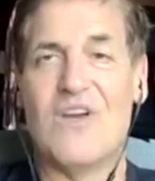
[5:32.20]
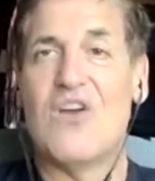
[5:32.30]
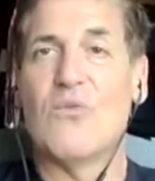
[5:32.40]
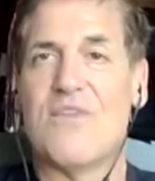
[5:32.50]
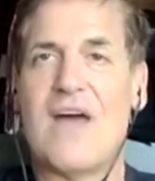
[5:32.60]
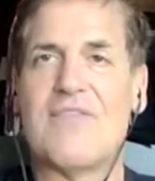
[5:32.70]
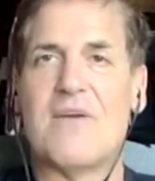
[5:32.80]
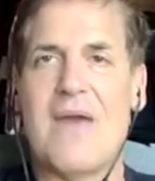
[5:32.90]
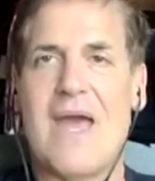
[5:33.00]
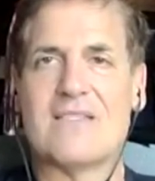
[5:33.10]
without
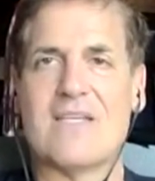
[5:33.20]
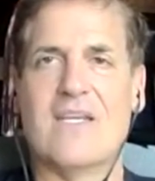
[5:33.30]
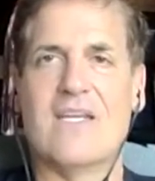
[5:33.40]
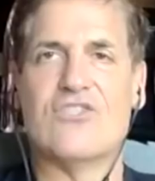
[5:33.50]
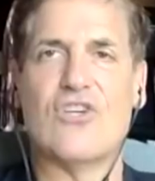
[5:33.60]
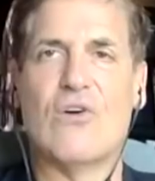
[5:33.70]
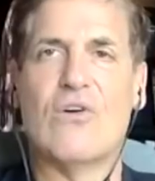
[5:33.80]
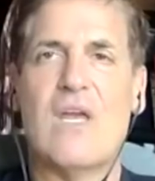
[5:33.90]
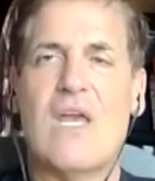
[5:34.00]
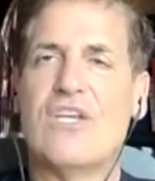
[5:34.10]
them asking. And so,
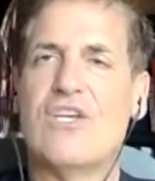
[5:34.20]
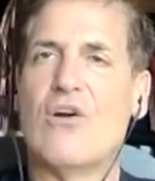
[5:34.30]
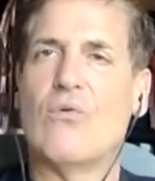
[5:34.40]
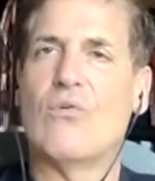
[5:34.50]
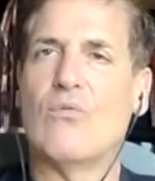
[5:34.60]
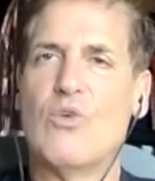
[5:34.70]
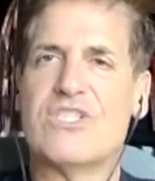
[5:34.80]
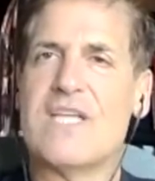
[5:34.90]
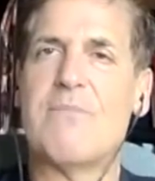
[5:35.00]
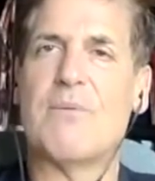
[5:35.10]
you know,
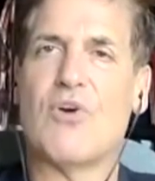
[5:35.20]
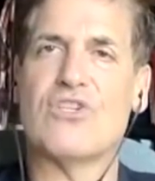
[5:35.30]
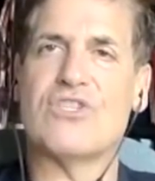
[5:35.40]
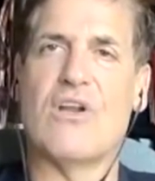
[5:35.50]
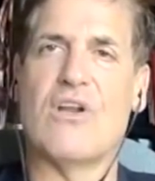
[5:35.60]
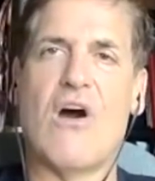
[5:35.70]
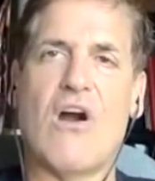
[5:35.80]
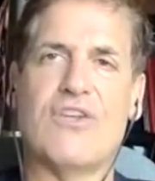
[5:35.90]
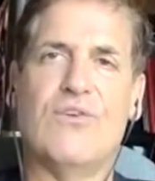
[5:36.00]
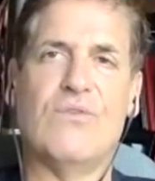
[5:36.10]
which type of person are
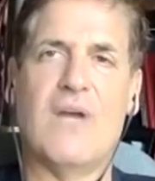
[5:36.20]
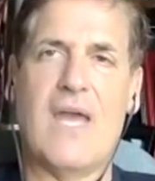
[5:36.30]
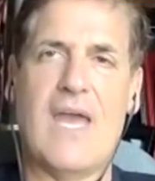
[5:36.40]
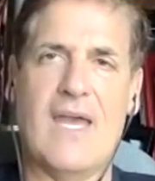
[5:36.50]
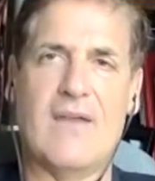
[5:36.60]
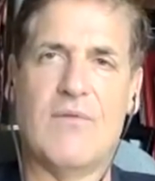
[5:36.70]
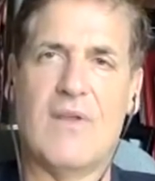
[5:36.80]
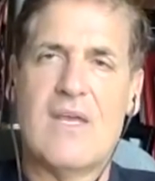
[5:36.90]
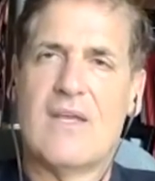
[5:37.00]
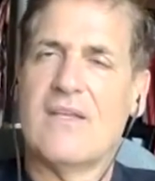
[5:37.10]
you? And,
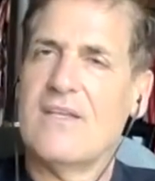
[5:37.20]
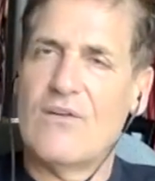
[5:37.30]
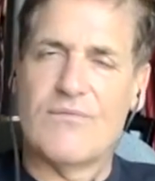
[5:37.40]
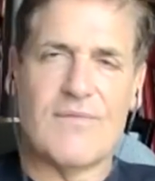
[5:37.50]
you know,